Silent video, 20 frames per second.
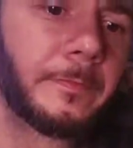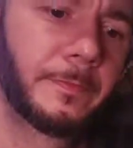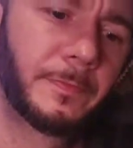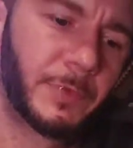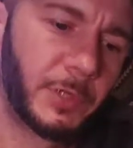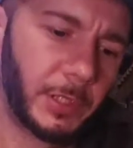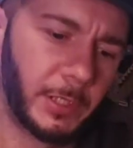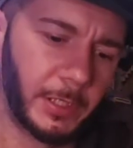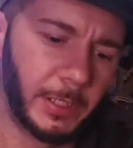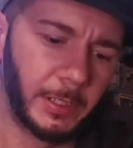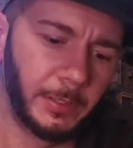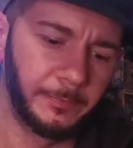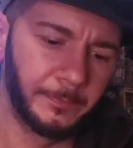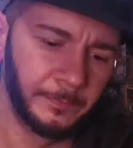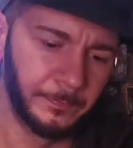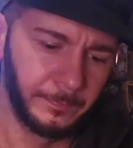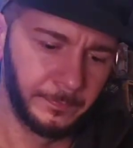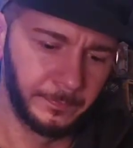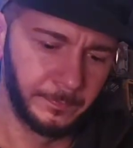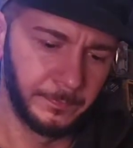But
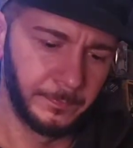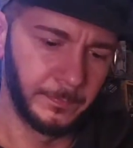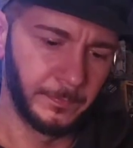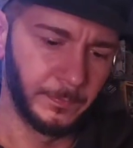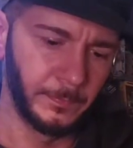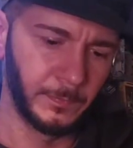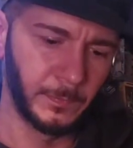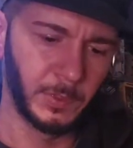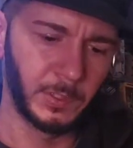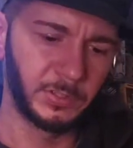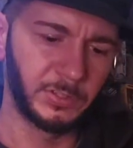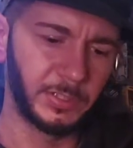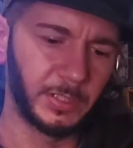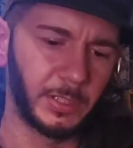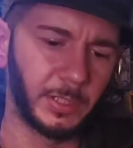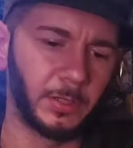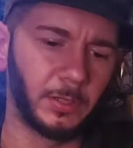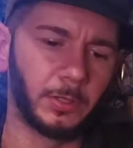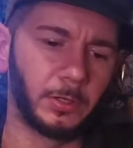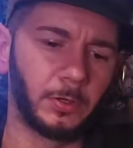it's in
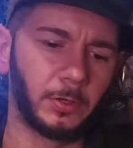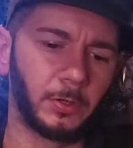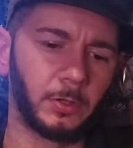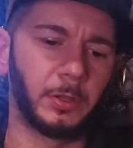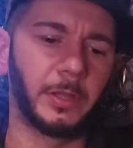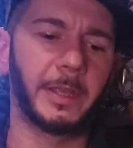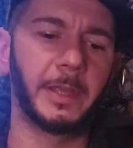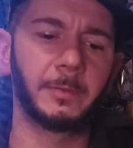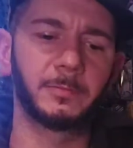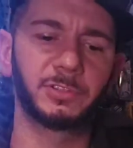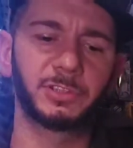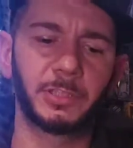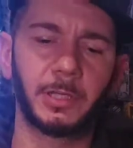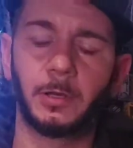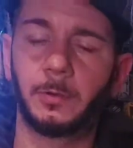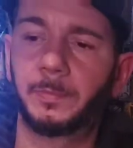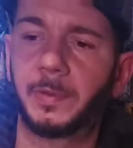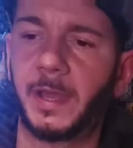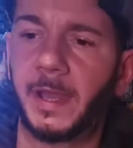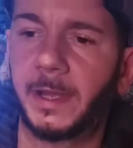a little
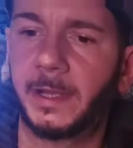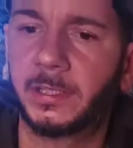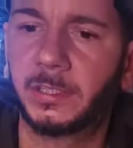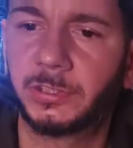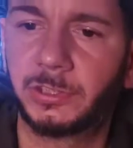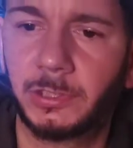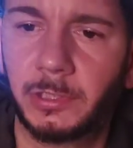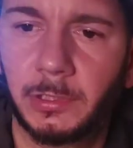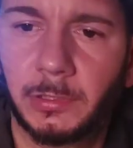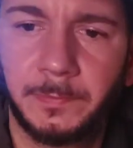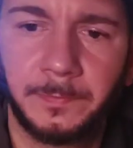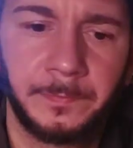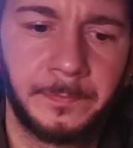clamshell packaging.